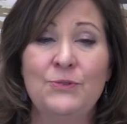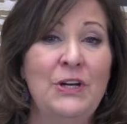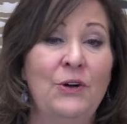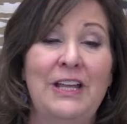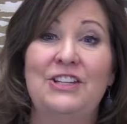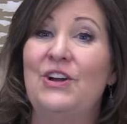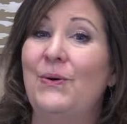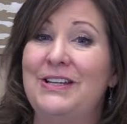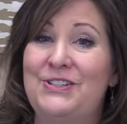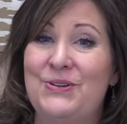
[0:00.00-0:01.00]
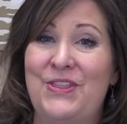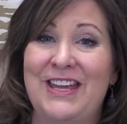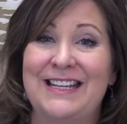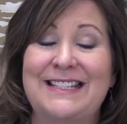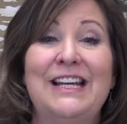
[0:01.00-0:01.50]
We don't get to always do
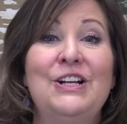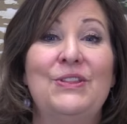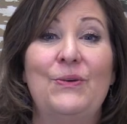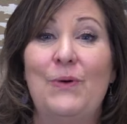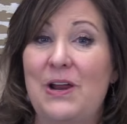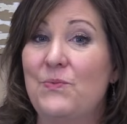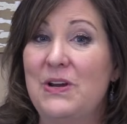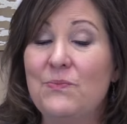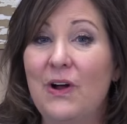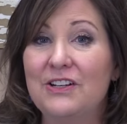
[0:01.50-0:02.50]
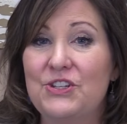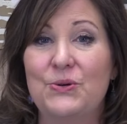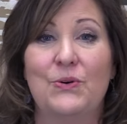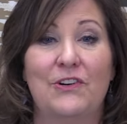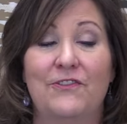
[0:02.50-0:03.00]
things the way we want
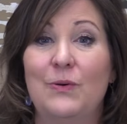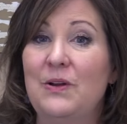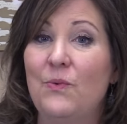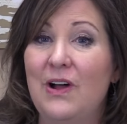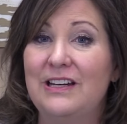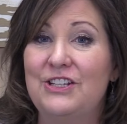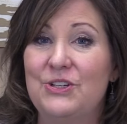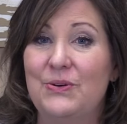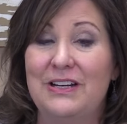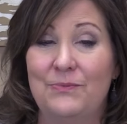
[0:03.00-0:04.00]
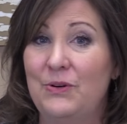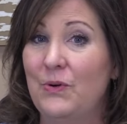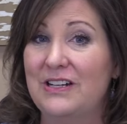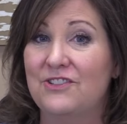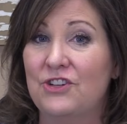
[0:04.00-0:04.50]
to, or if we want to do it and we
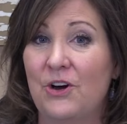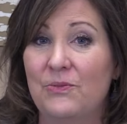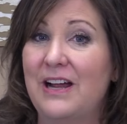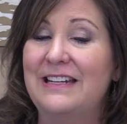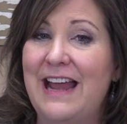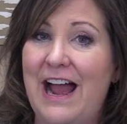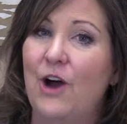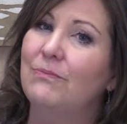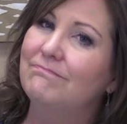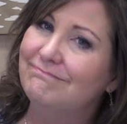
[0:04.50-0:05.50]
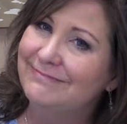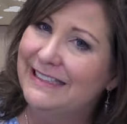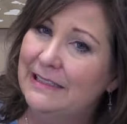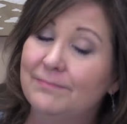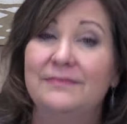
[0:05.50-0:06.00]
want to start right now,
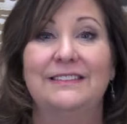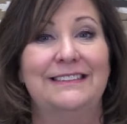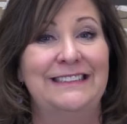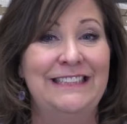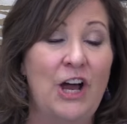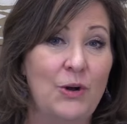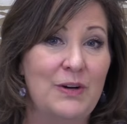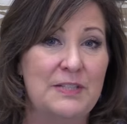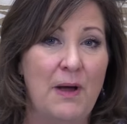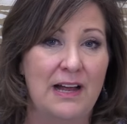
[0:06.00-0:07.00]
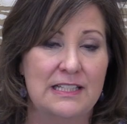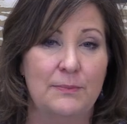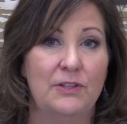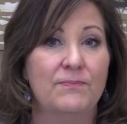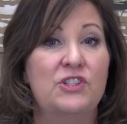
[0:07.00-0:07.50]
not always possible.